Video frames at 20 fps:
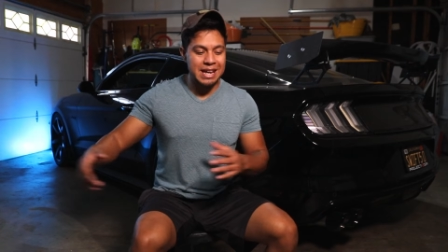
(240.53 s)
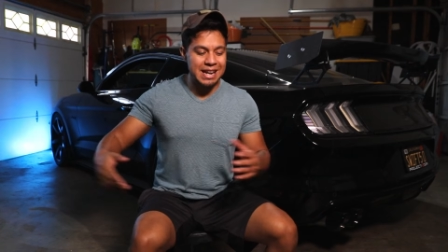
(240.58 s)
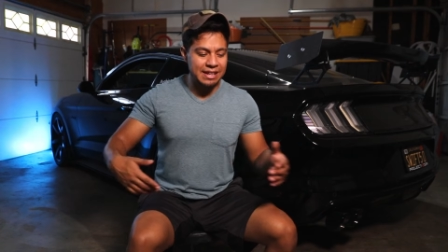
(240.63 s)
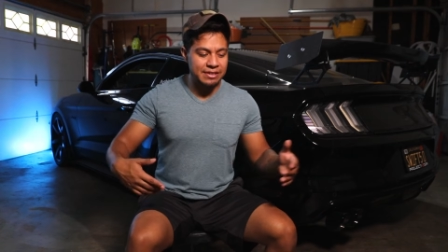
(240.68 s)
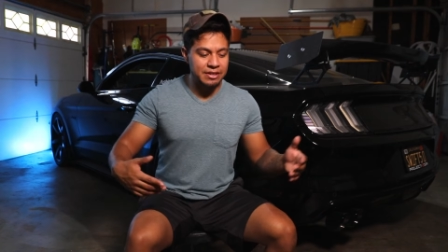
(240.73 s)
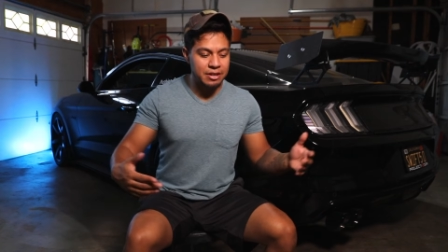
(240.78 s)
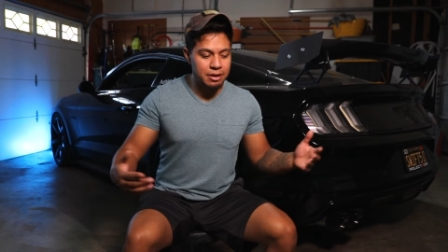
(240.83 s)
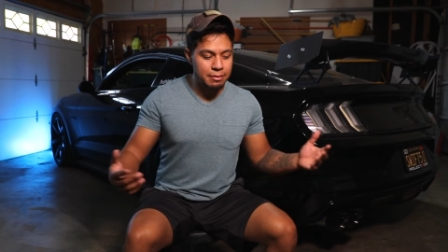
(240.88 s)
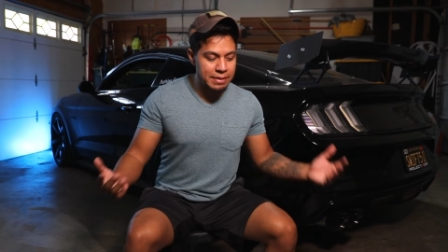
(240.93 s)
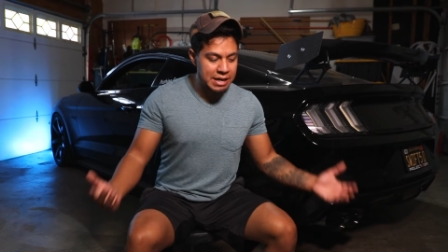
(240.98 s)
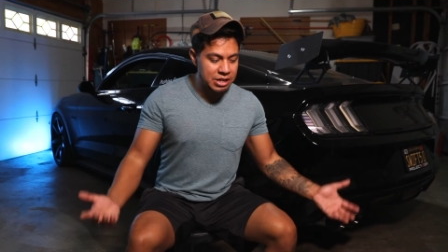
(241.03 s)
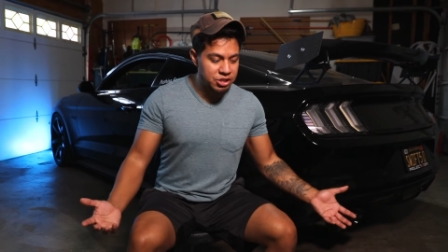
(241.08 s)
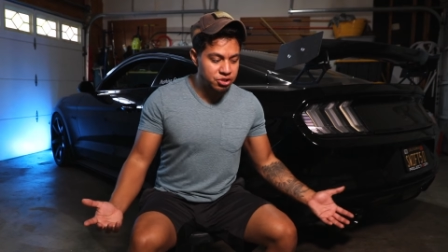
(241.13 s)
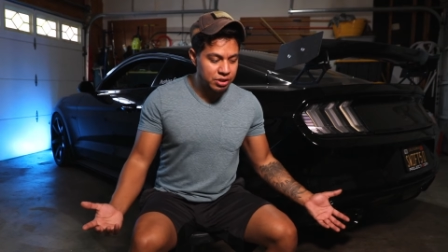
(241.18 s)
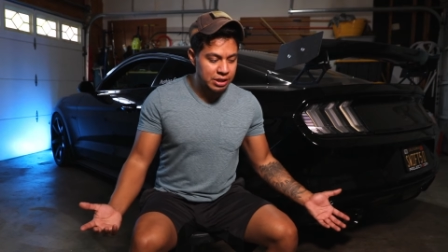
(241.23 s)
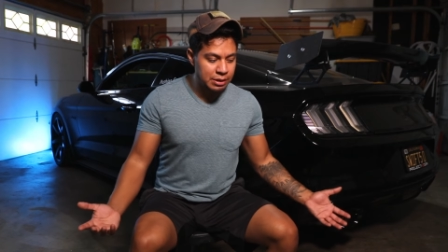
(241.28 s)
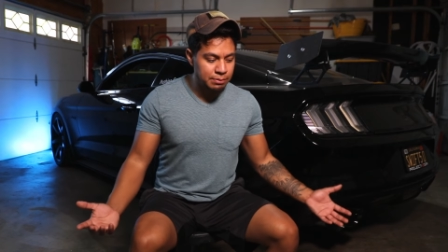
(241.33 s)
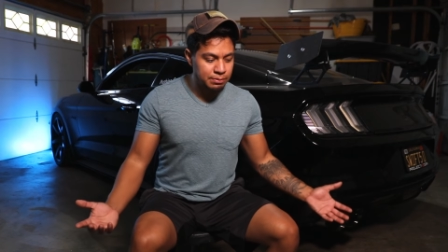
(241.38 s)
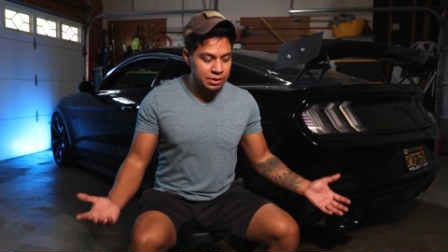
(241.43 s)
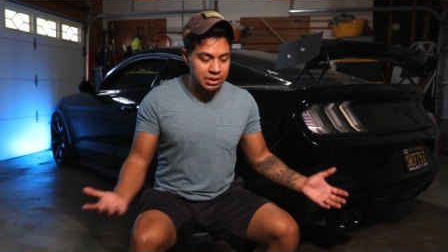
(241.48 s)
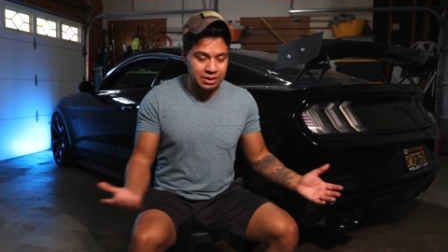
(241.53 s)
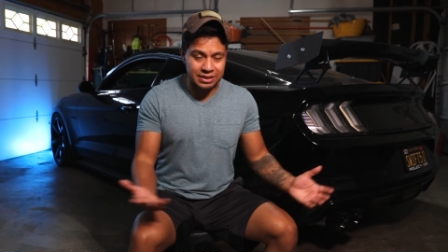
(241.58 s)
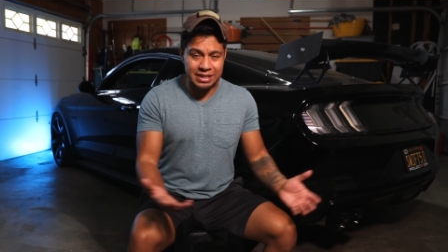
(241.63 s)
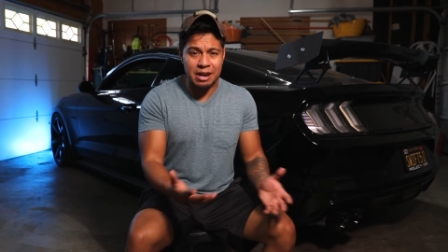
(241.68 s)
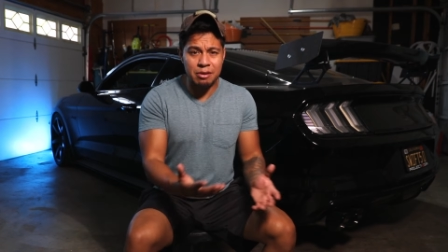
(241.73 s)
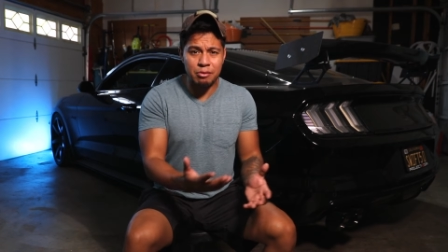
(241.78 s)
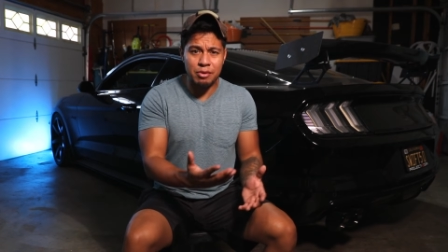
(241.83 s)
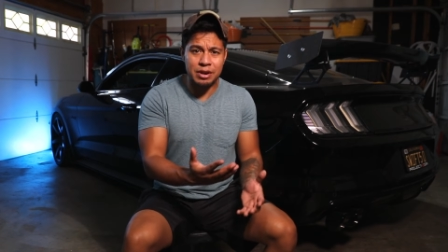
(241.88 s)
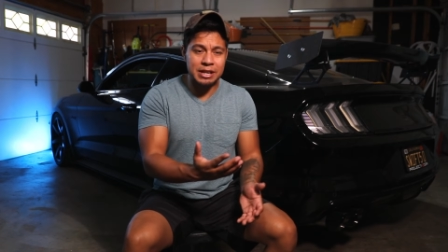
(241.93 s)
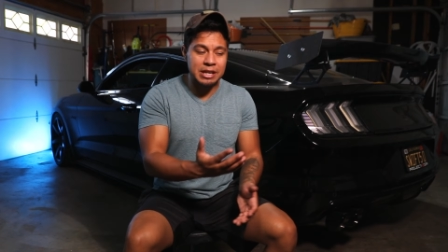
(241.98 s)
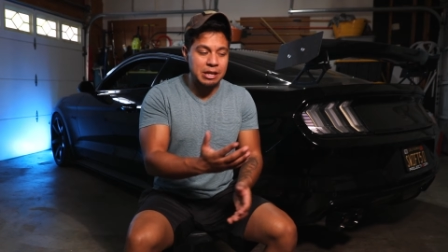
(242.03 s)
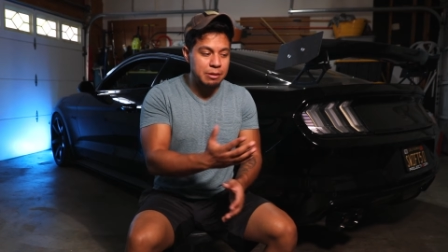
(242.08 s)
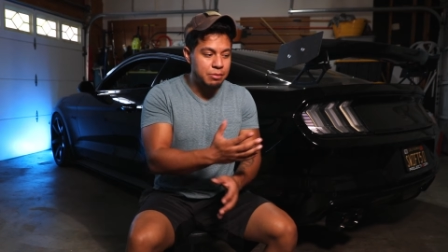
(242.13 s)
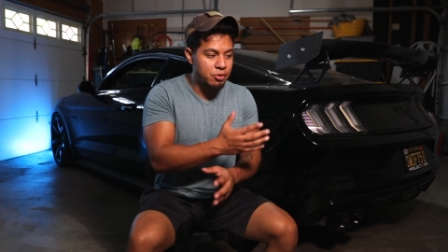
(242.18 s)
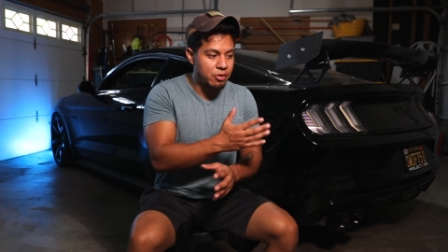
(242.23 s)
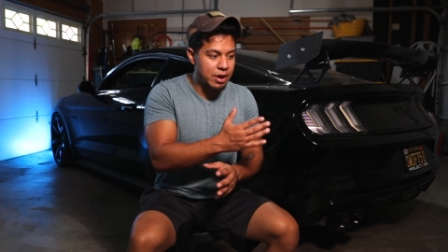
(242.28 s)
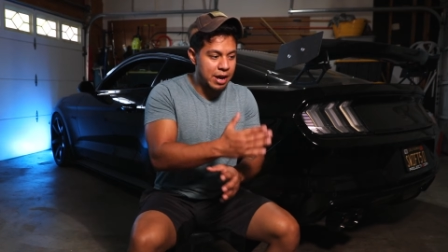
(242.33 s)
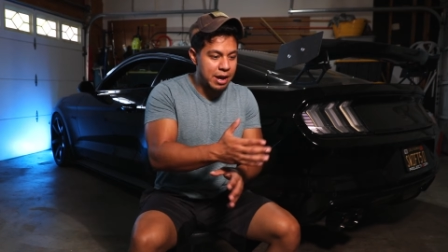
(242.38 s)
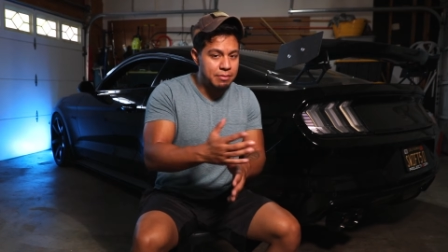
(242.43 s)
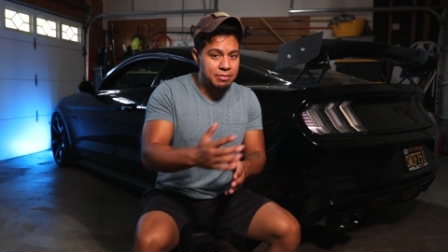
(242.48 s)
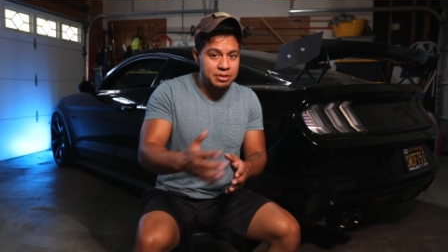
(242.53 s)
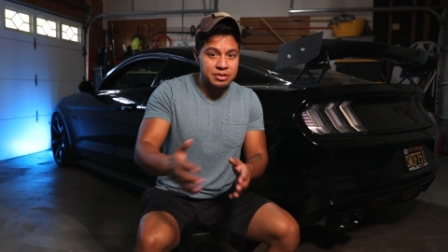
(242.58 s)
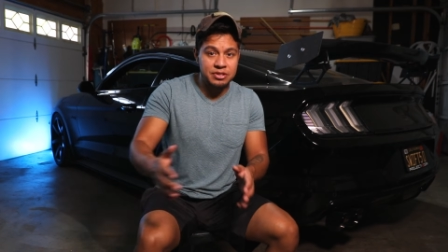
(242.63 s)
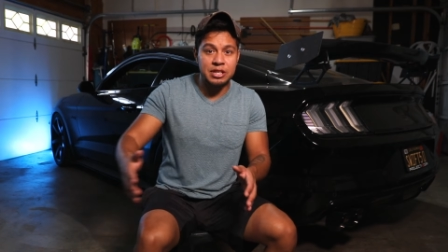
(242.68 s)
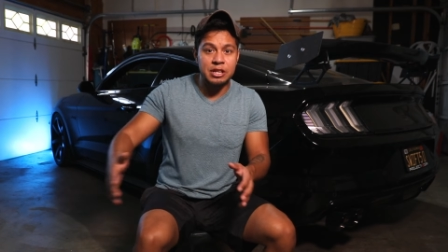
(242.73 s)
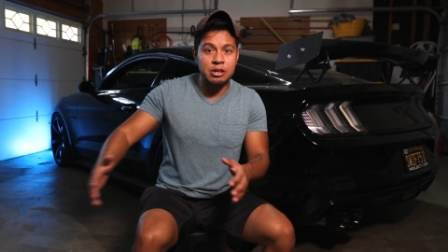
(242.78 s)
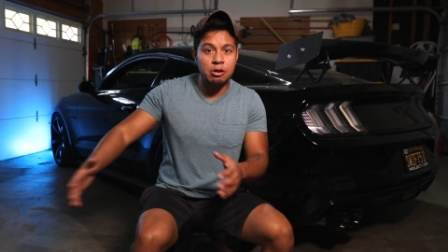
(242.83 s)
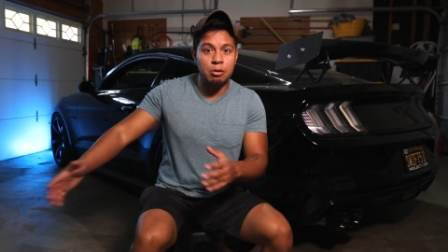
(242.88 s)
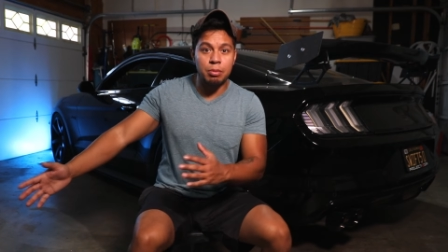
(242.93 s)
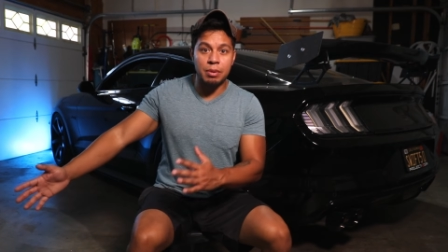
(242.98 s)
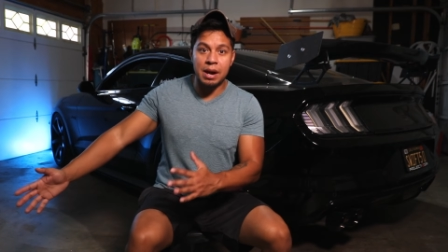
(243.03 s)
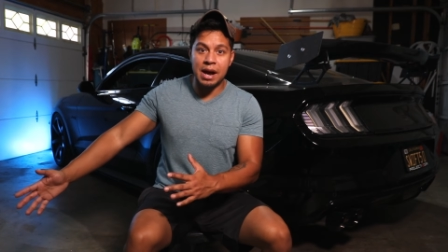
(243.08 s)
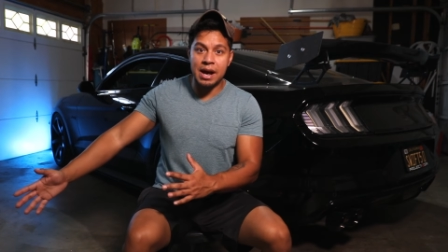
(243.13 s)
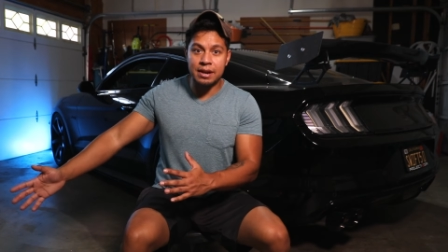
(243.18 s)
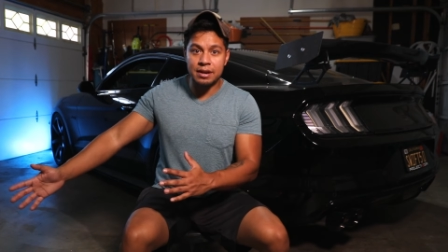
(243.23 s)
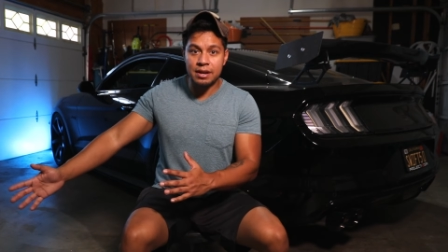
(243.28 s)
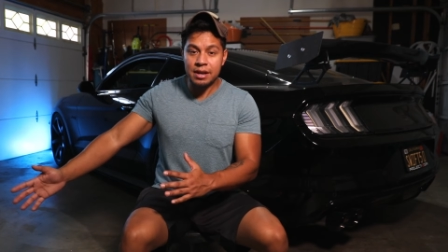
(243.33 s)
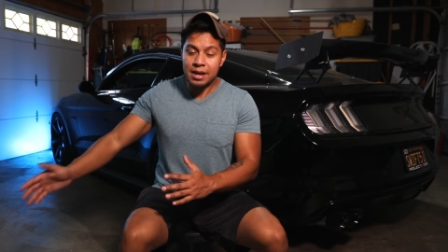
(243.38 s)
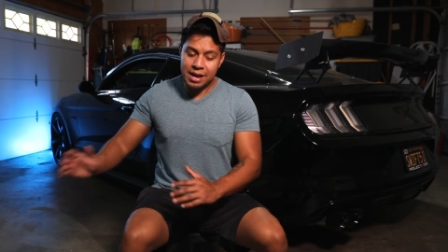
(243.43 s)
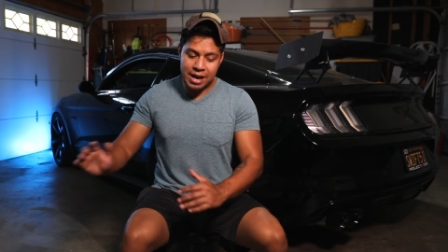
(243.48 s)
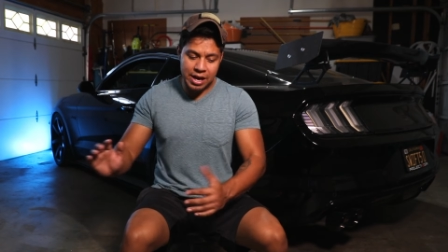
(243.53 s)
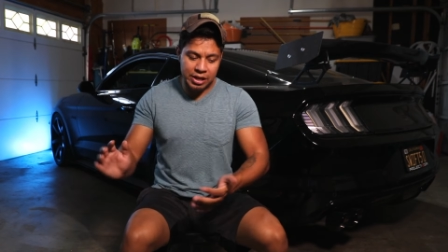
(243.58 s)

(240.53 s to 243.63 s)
and I didn't mention them because I don't want to give you every single brand